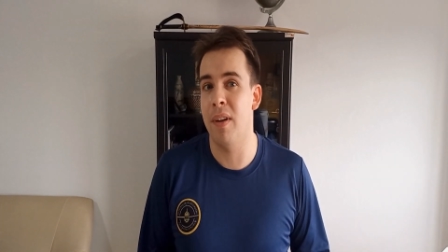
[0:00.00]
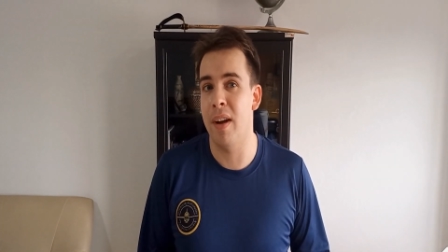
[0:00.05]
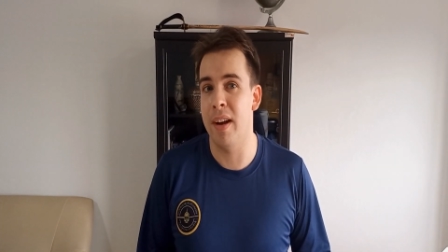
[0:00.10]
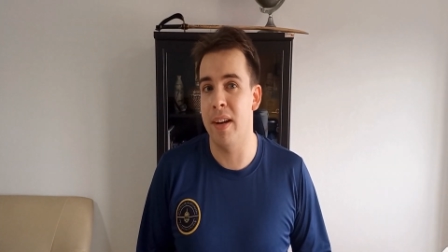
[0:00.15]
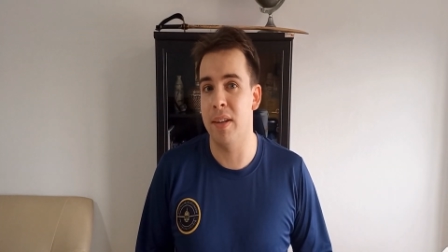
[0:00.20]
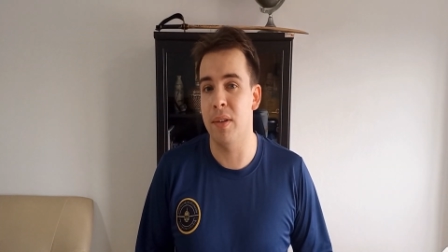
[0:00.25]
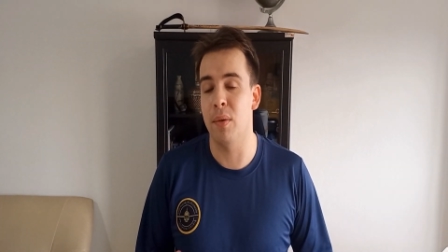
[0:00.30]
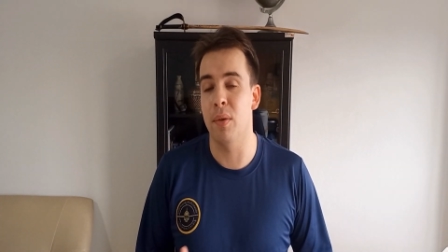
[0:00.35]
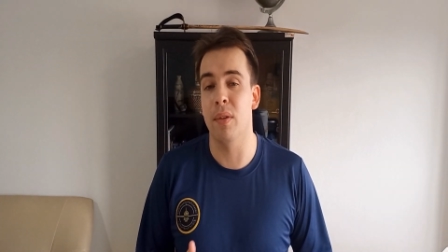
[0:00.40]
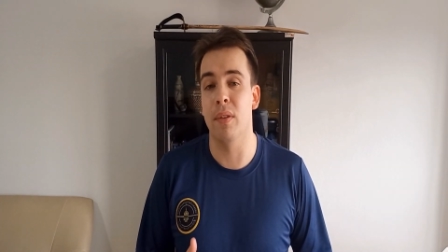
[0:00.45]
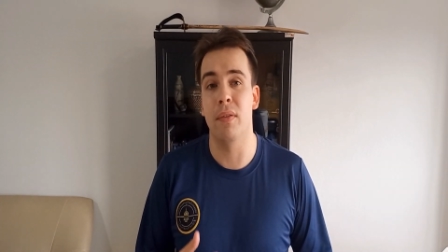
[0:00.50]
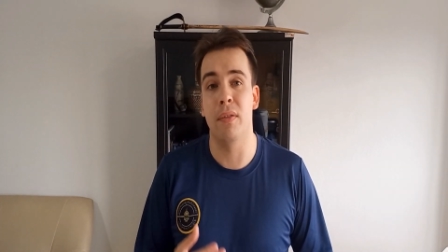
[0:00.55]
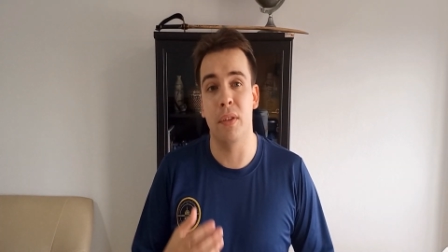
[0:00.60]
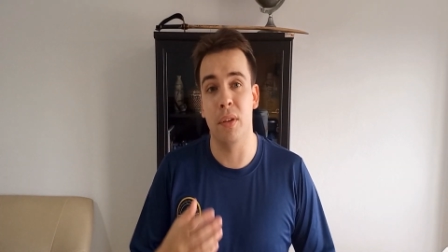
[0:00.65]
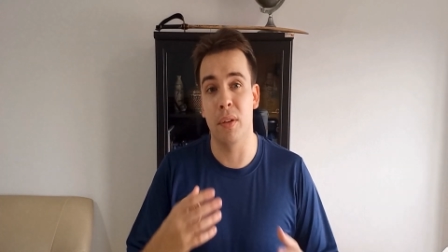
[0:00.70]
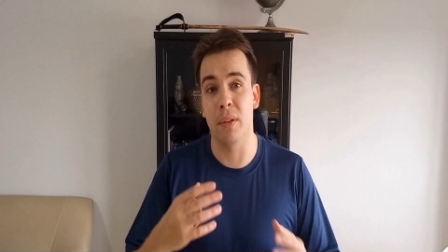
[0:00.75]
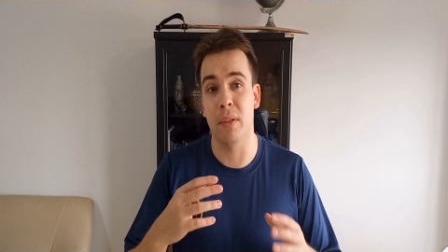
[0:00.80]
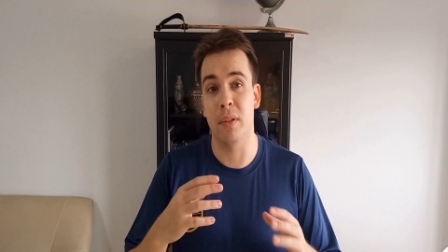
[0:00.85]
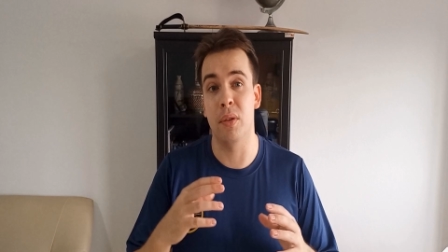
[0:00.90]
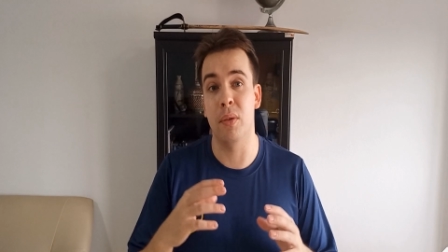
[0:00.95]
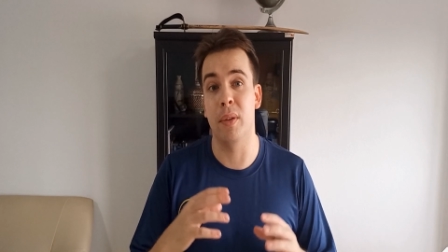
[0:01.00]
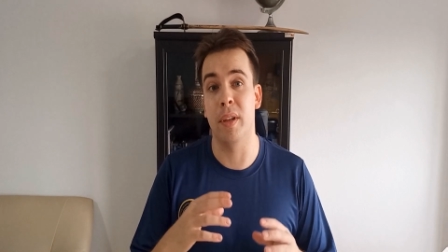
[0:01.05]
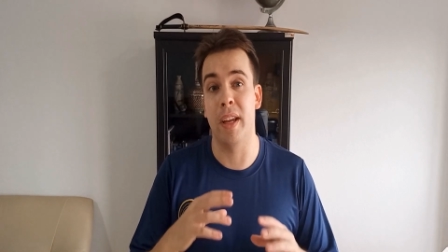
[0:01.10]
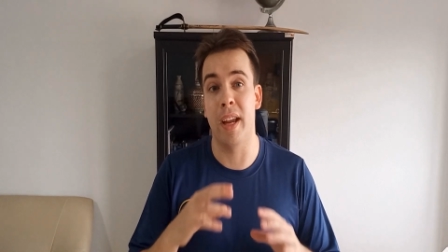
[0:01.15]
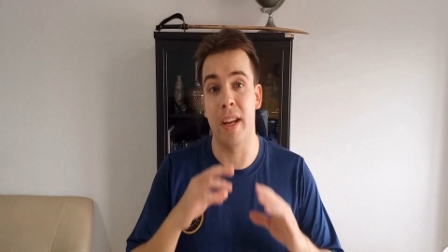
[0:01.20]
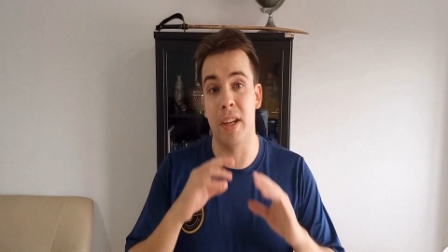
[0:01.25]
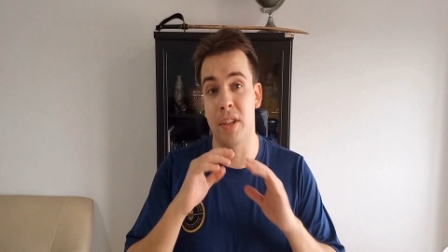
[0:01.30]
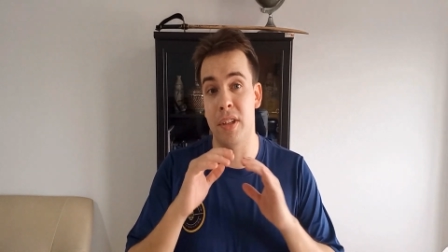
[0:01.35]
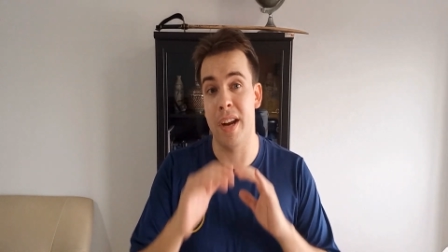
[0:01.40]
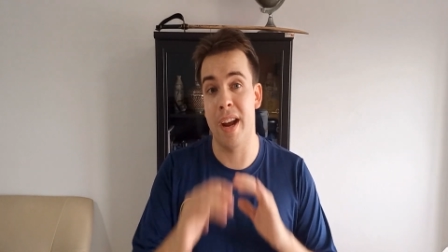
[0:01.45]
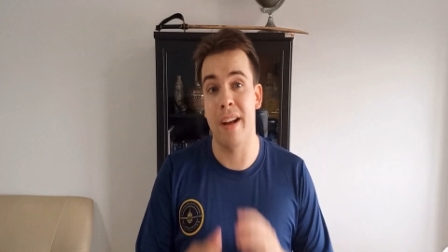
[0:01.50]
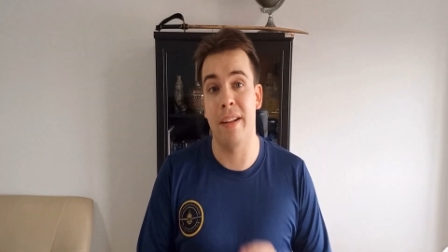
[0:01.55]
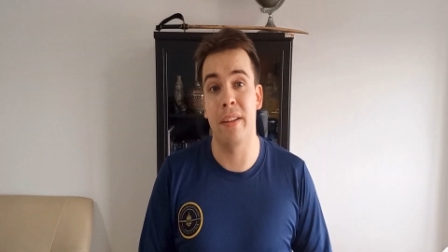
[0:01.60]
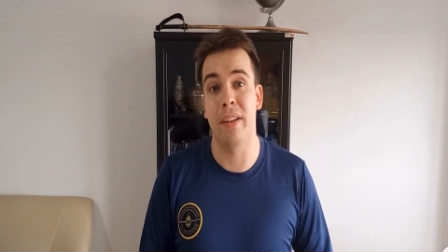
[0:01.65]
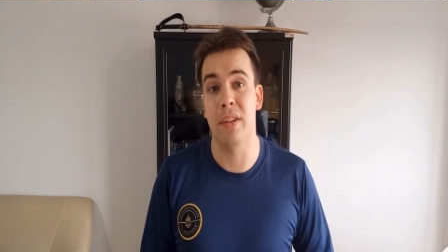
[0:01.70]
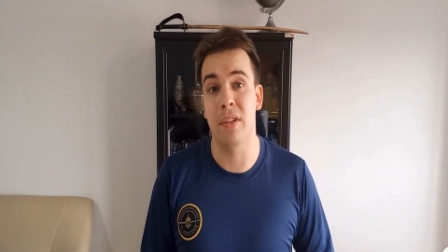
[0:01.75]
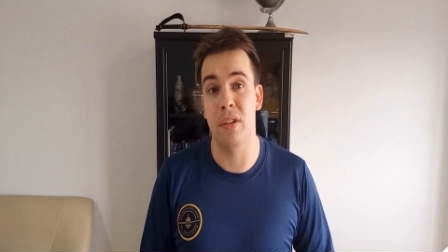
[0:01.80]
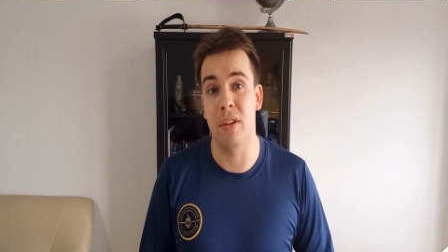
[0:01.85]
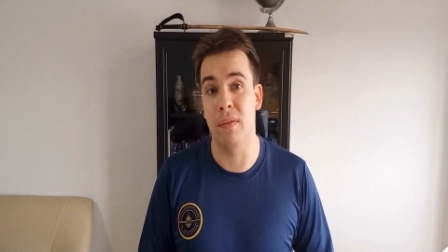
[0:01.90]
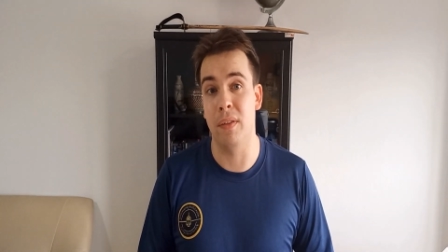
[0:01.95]
fight or if you're doing a
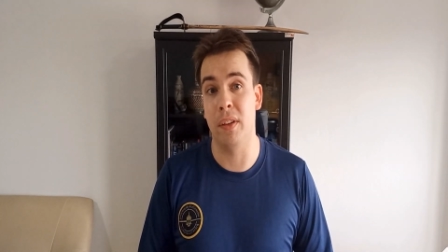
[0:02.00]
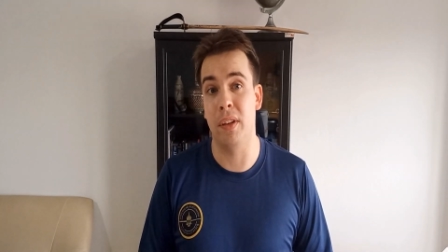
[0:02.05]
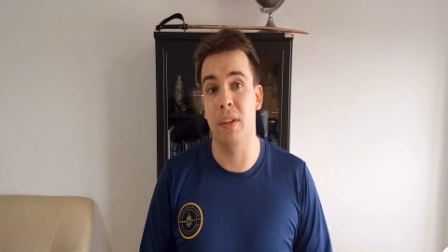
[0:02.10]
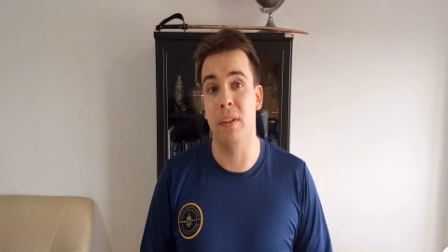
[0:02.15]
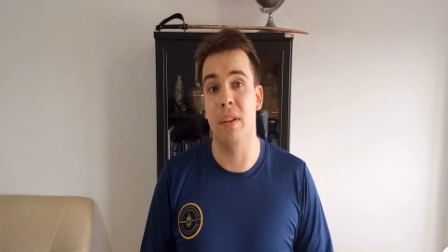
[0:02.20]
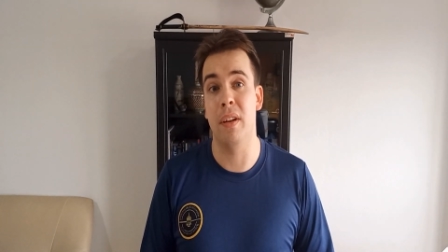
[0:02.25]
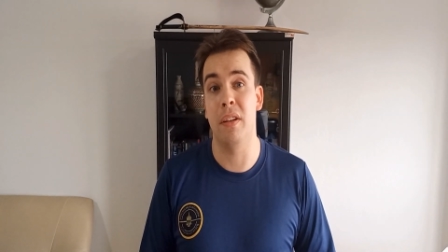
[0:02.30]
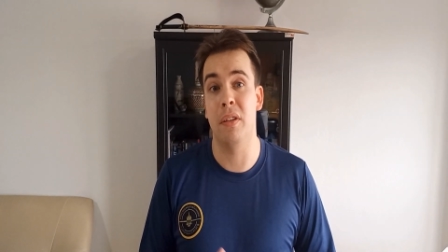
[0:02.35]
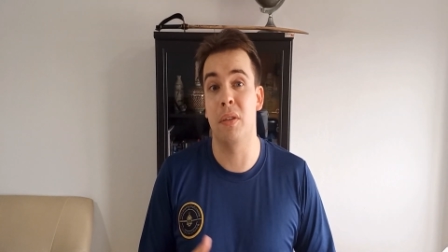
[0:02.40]
challenge, if you're,